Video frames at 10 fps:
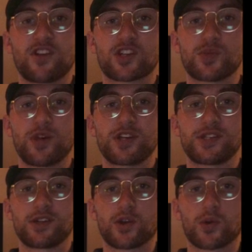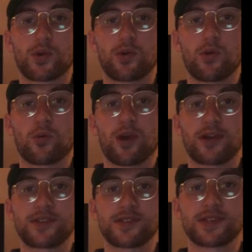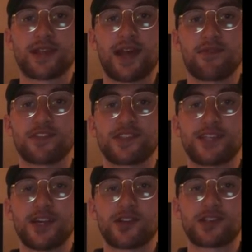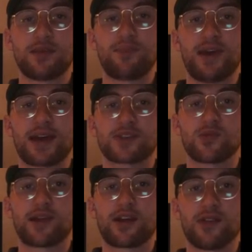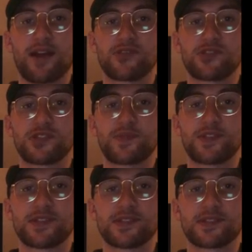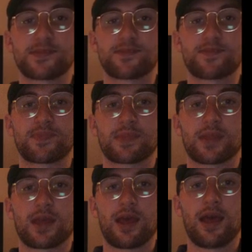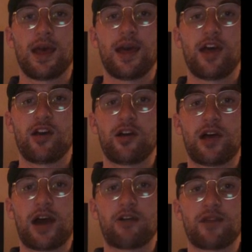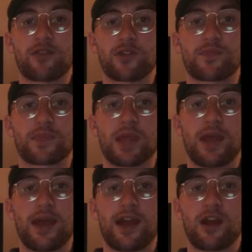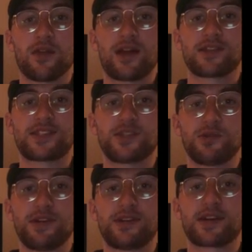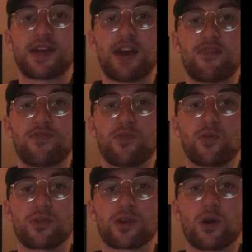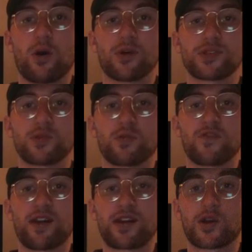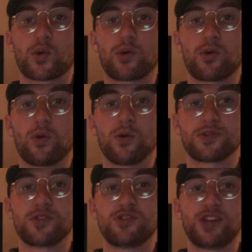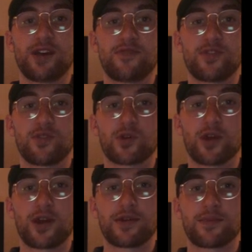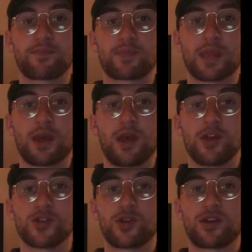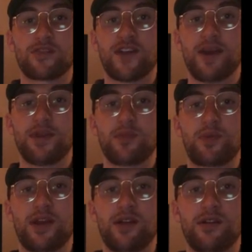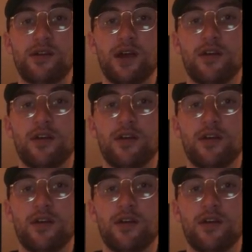fluctuation in crude oil prices can have a serious impact on airlines' expenses. However, airlines still need to account for the cost of refining crude oil to jet fuel grade. During a 5-year period